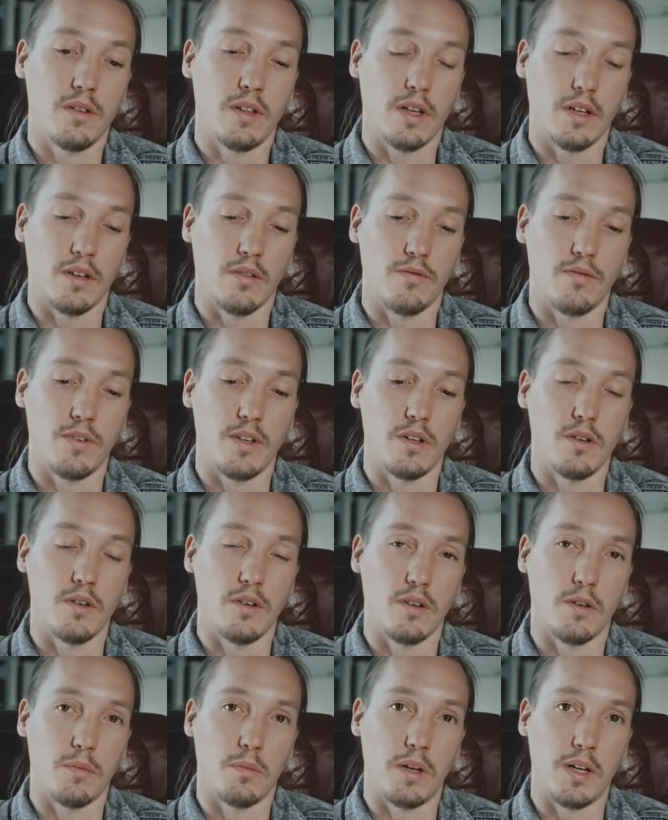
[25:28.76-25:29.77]
like video
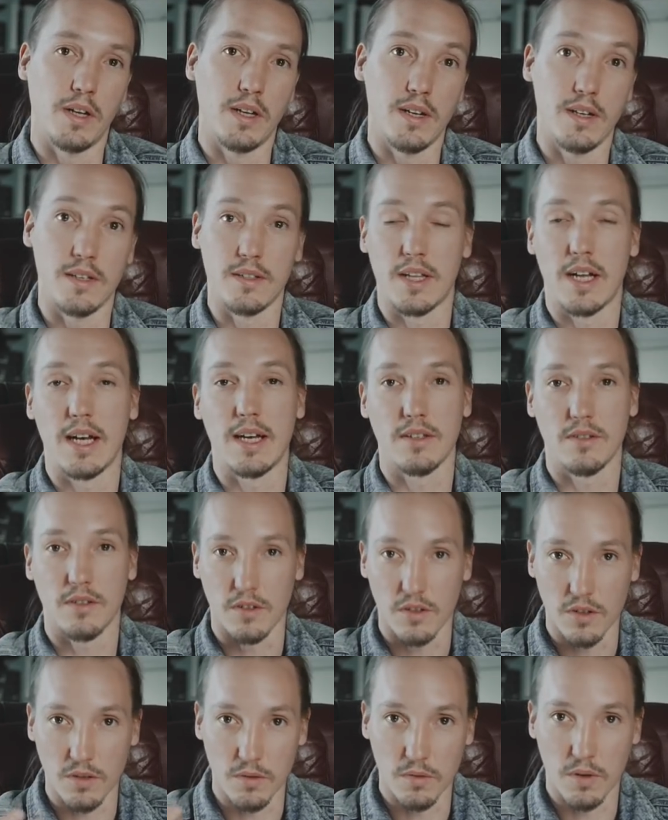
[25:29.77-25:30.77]
on a playlist as
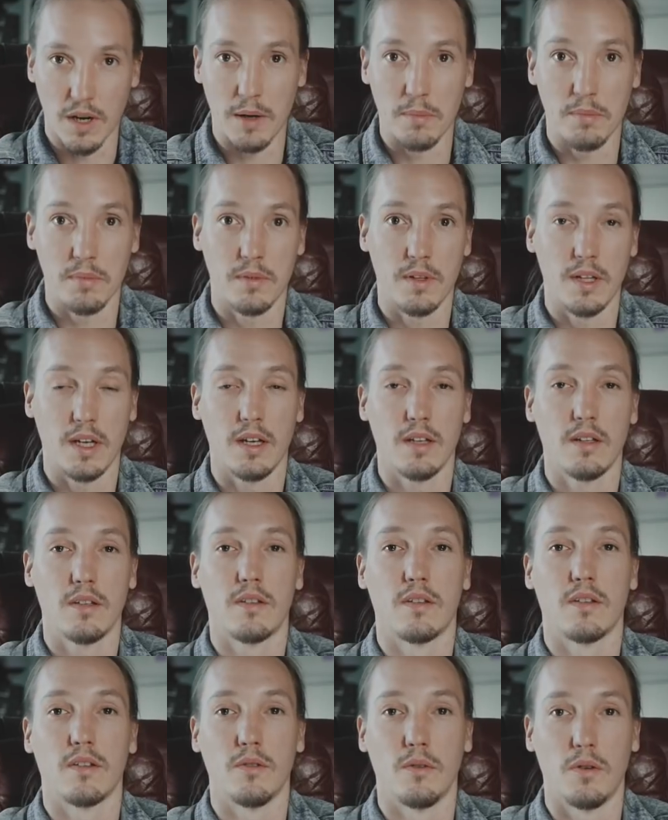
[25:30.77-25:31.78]
a new
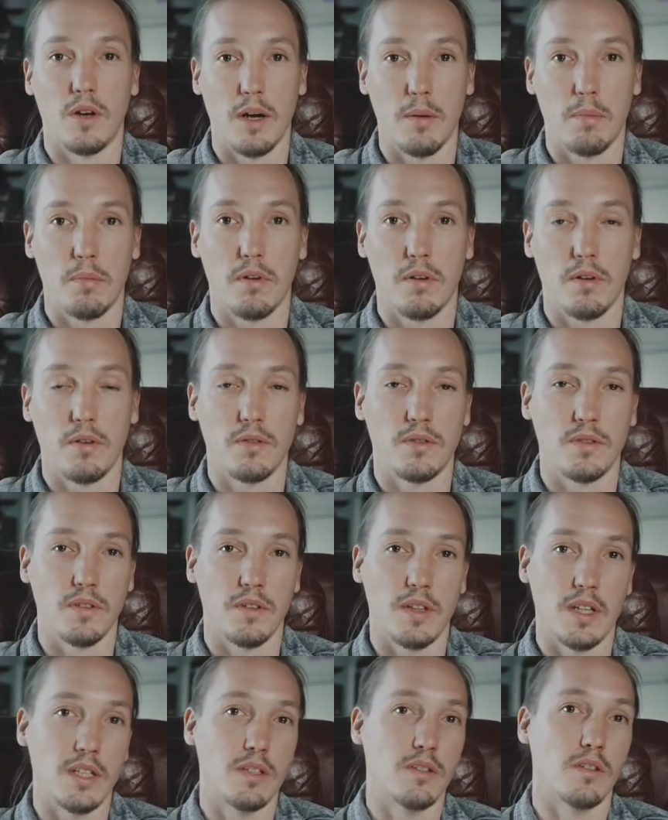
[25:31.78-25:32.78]
update or upload.
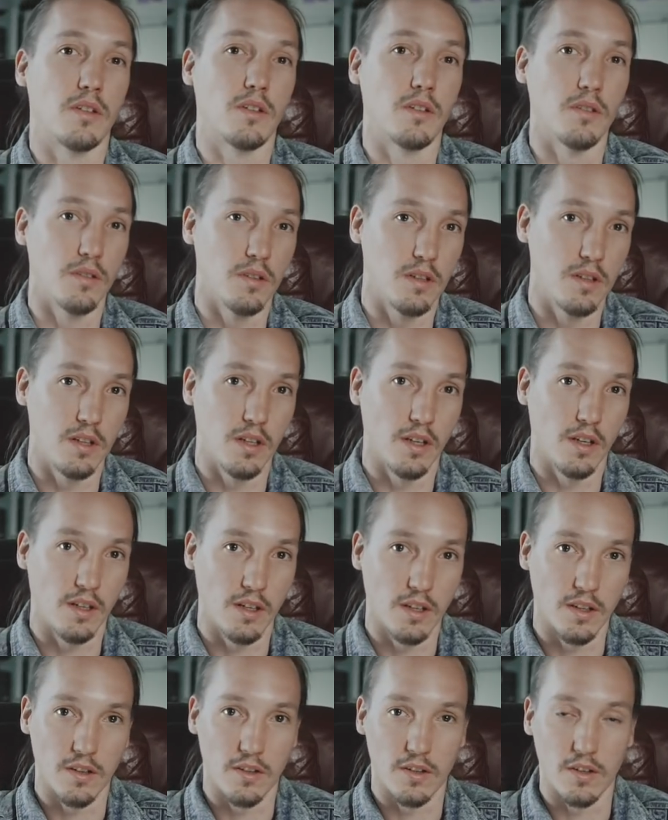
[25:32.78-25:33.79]
So that's a good
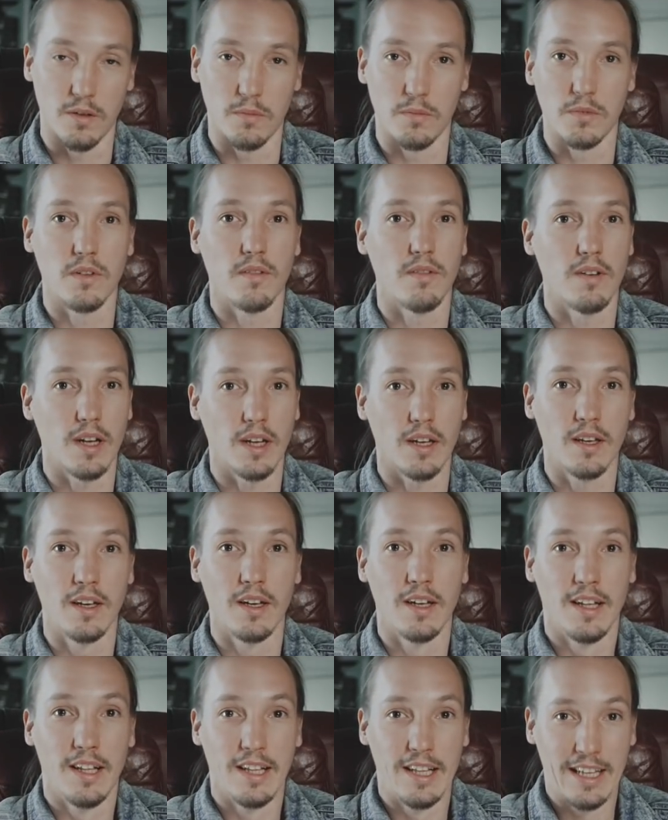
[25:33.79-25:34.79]
thing in terms of like
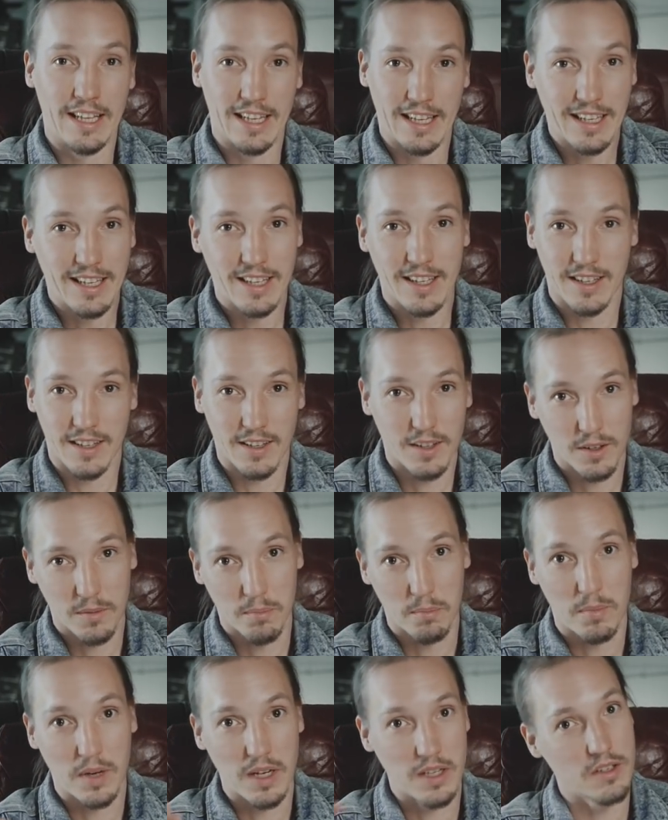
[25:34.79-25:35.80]

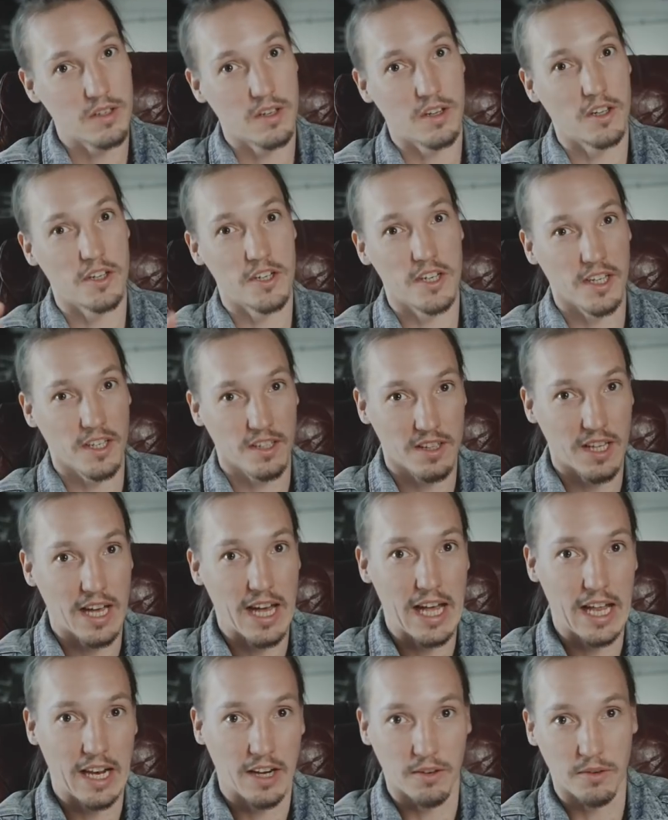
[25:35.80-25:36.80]
massaging
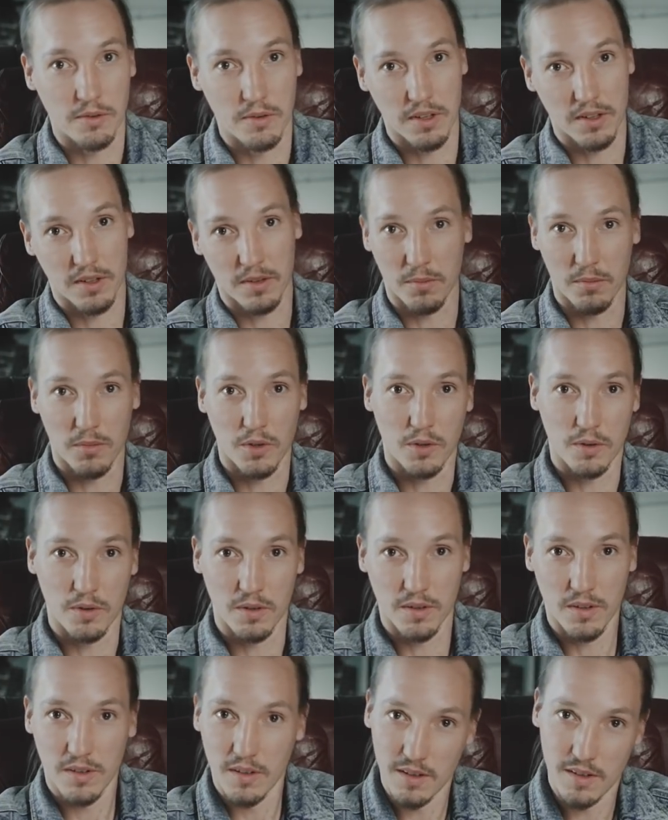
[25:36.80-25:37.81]
the algorithm
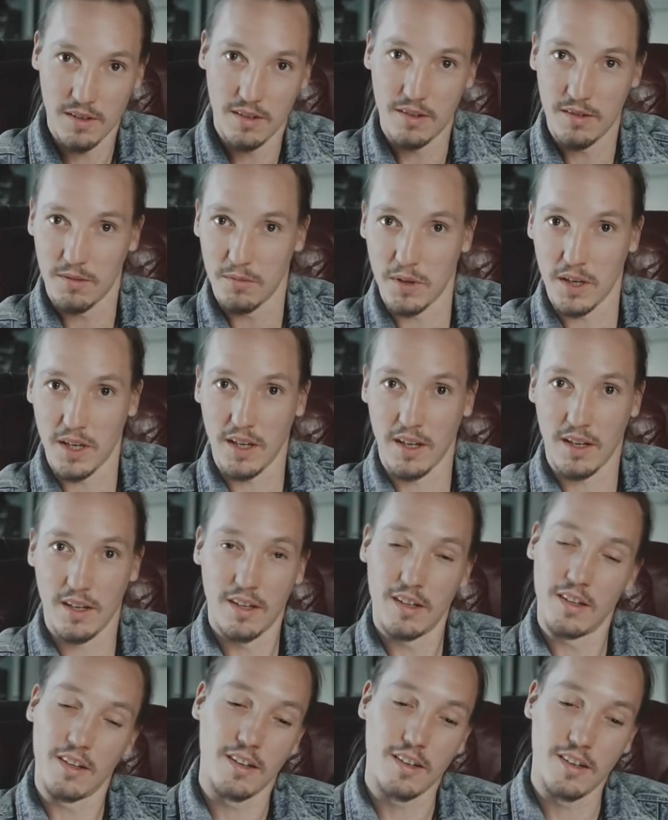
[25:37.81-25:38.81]
your way.
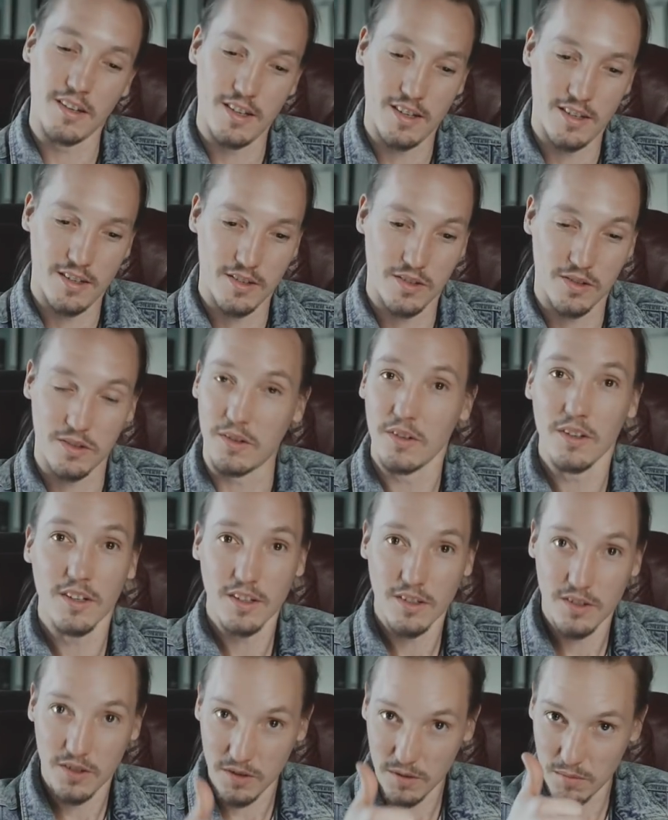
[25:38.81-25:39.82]
So
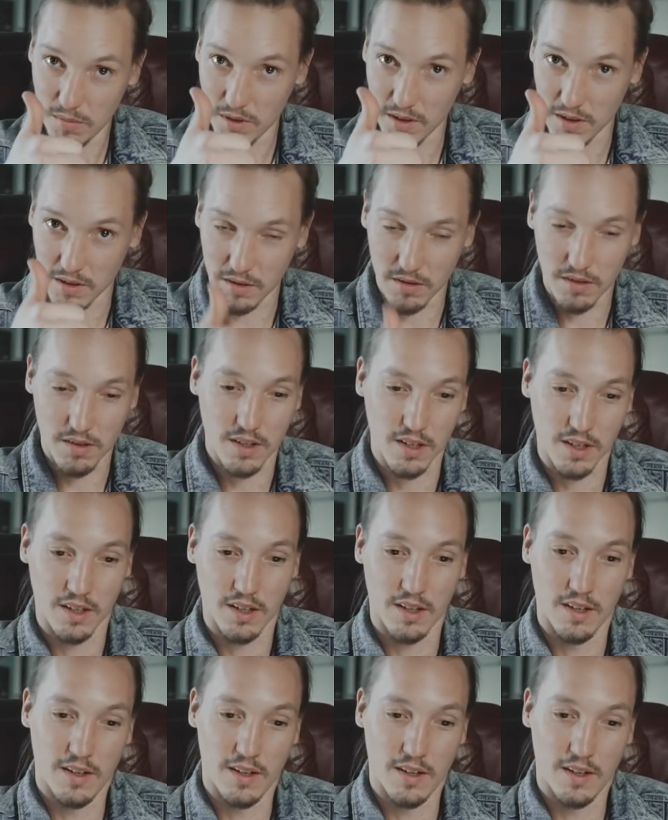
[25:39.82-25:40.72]
it should be a good thing.